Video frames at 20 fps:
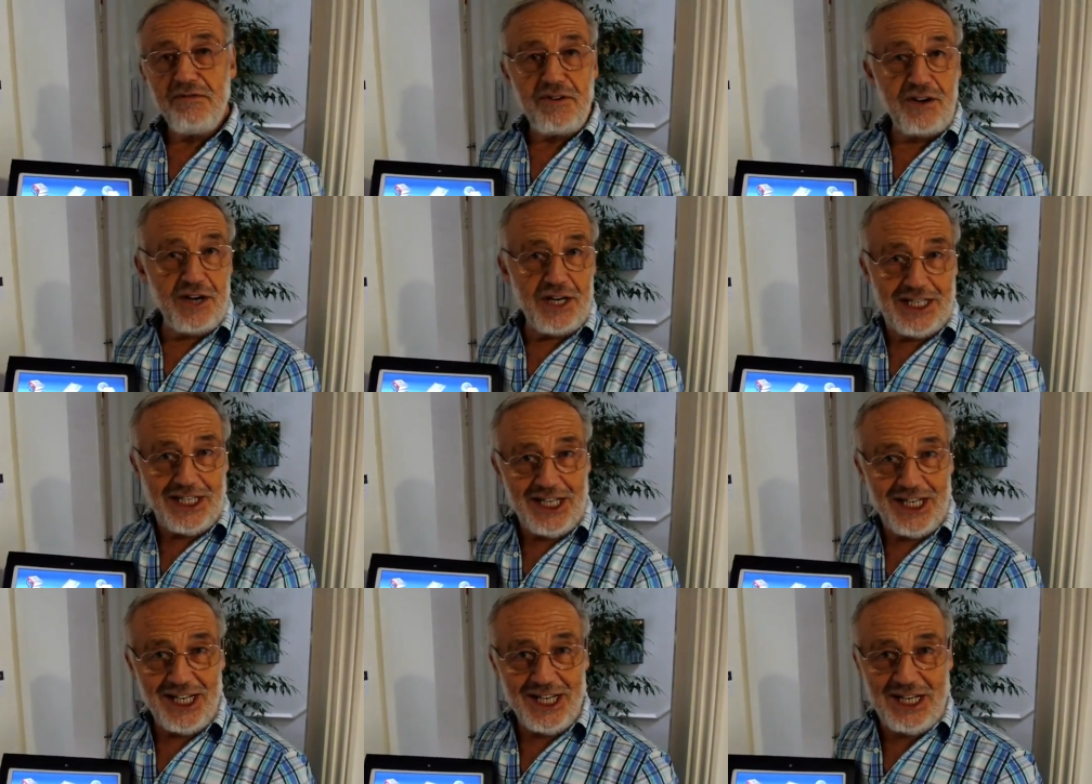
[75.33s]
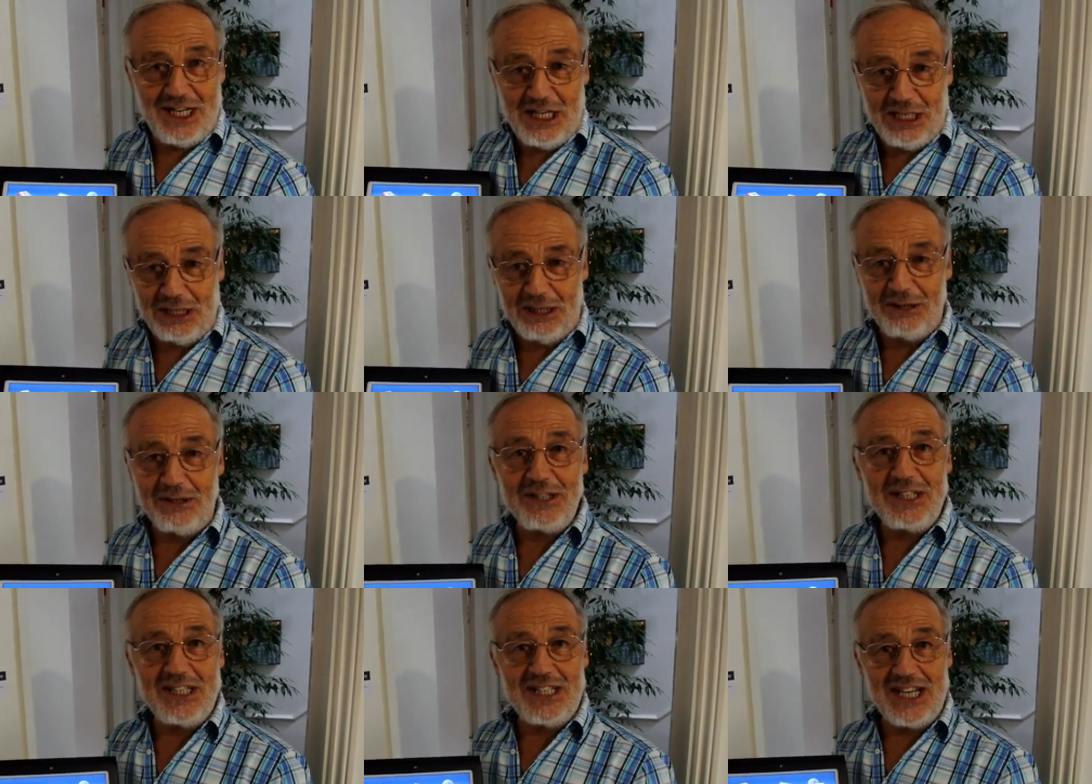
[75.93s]
converted into
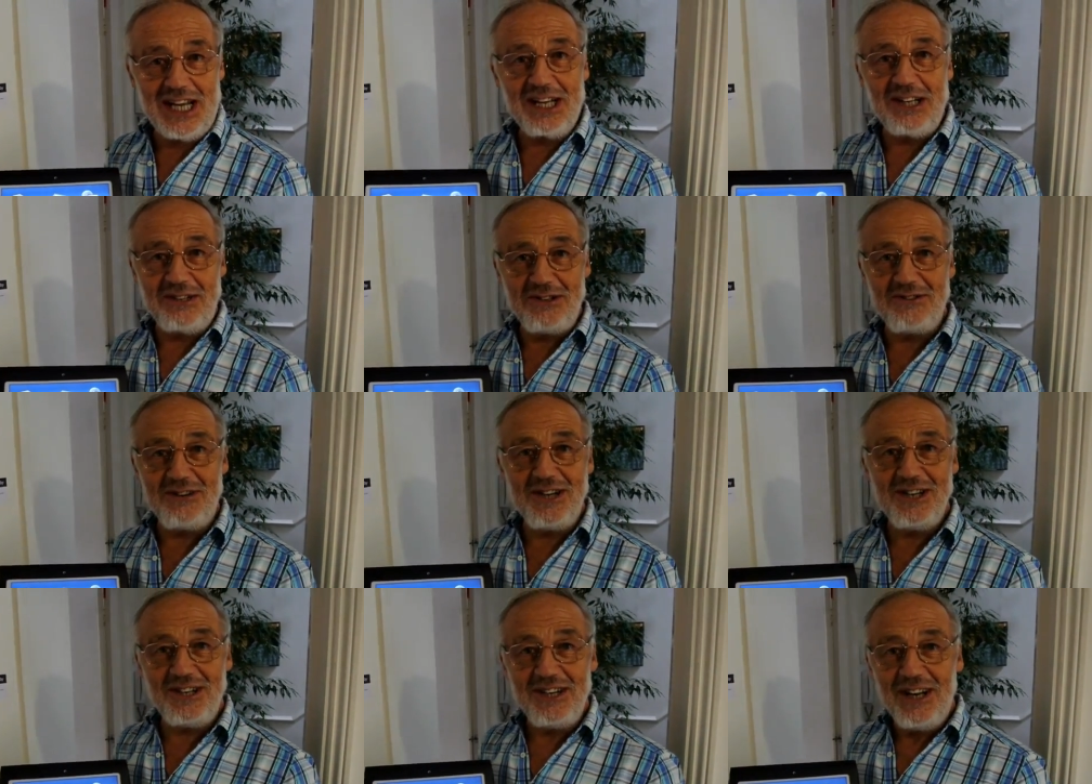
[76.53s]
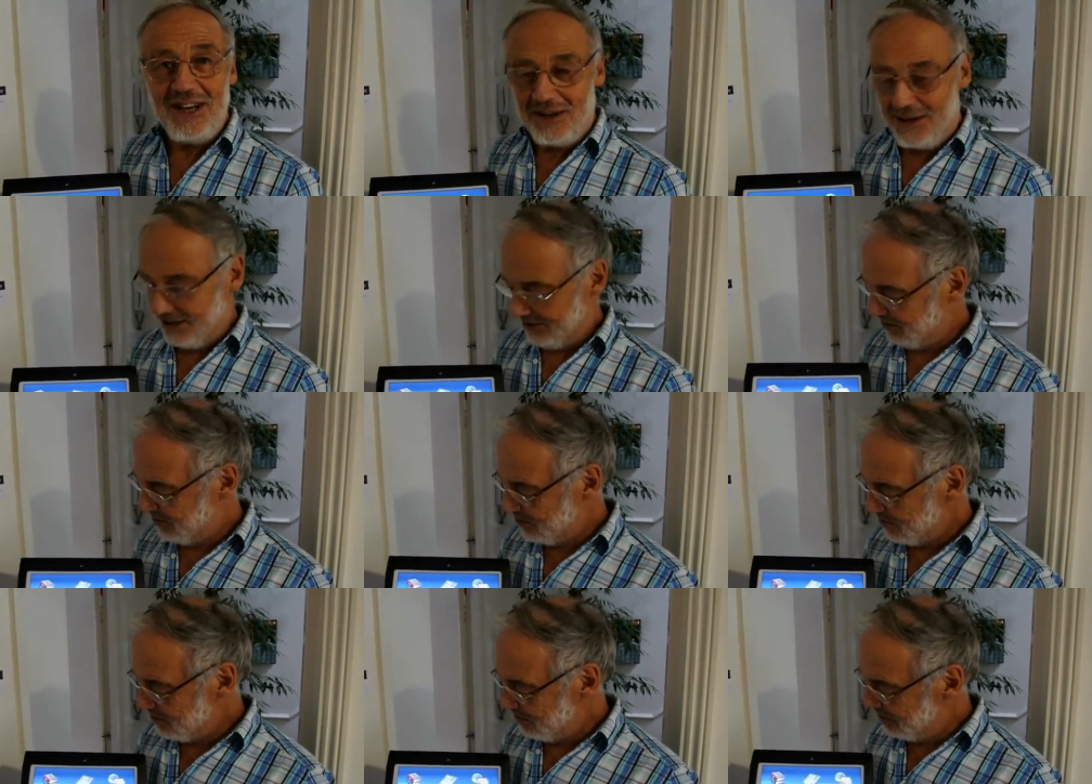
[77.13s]
a secondary
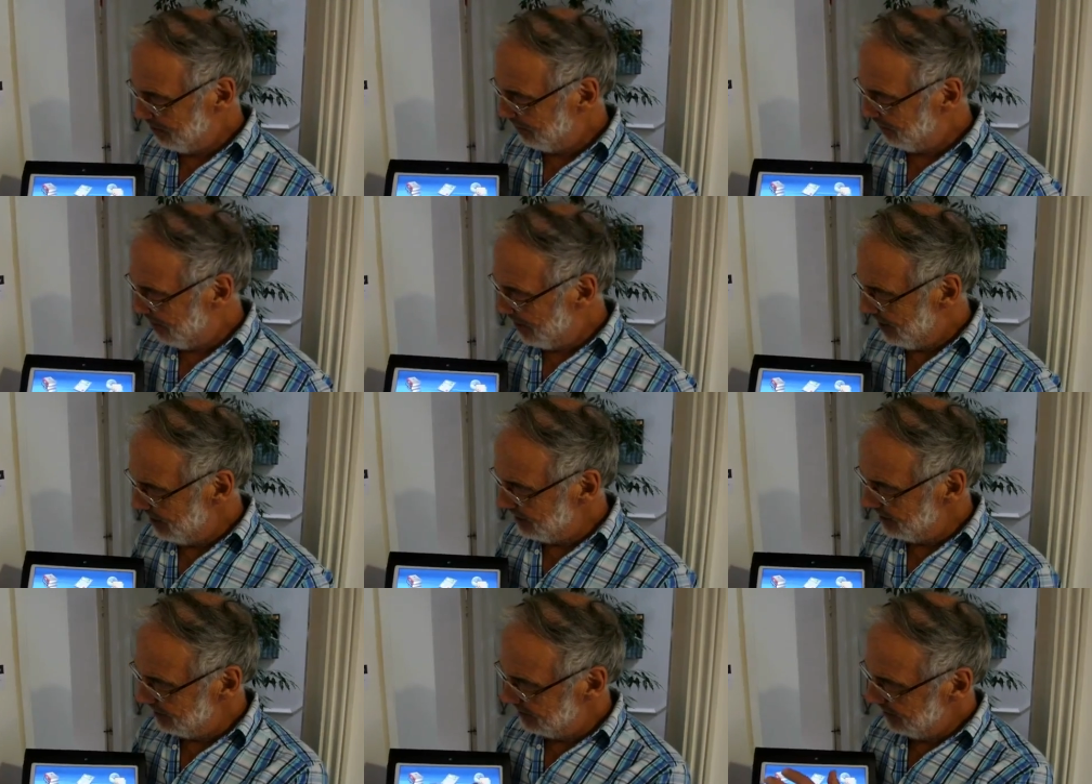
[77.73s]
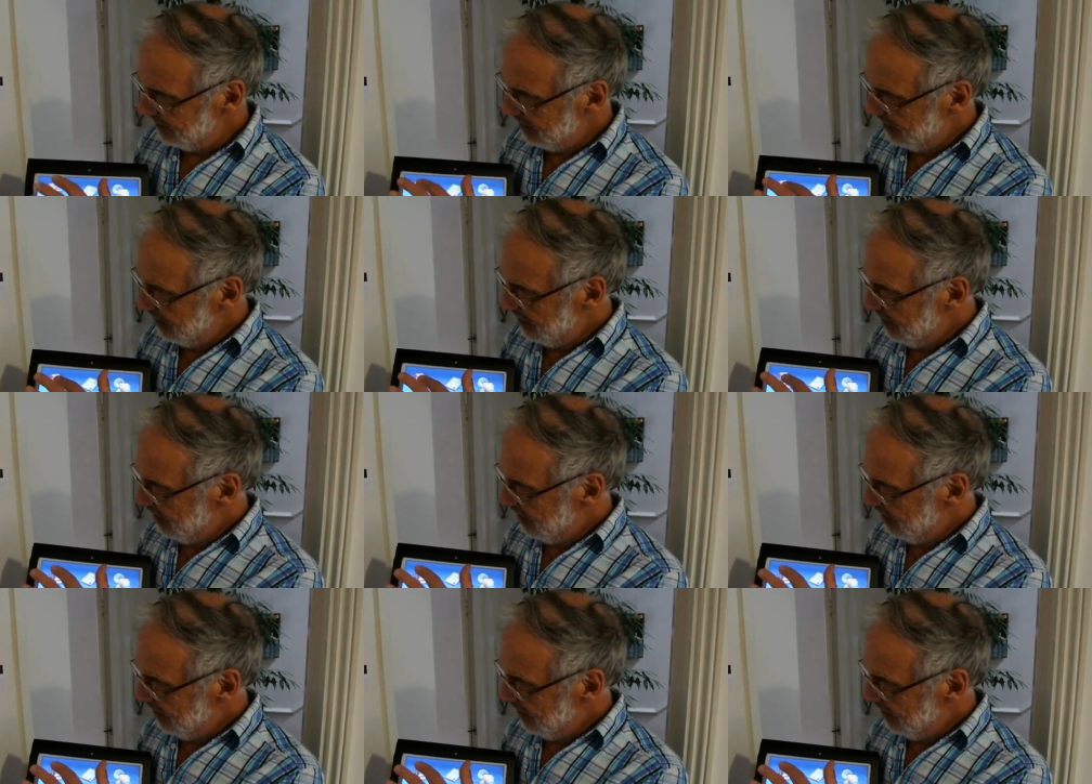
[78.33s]
school device.